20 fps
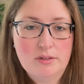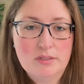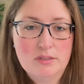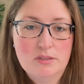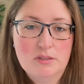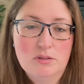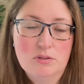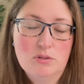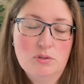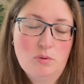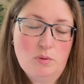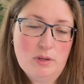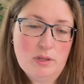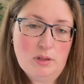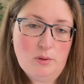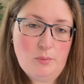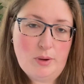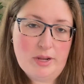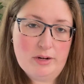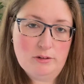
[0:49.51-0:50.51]
Is the soil
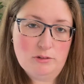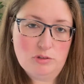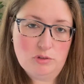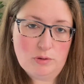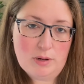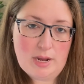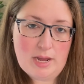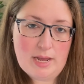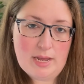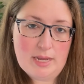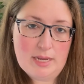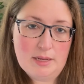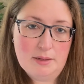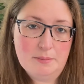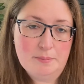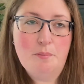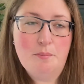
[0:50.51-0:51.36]
wet or dry?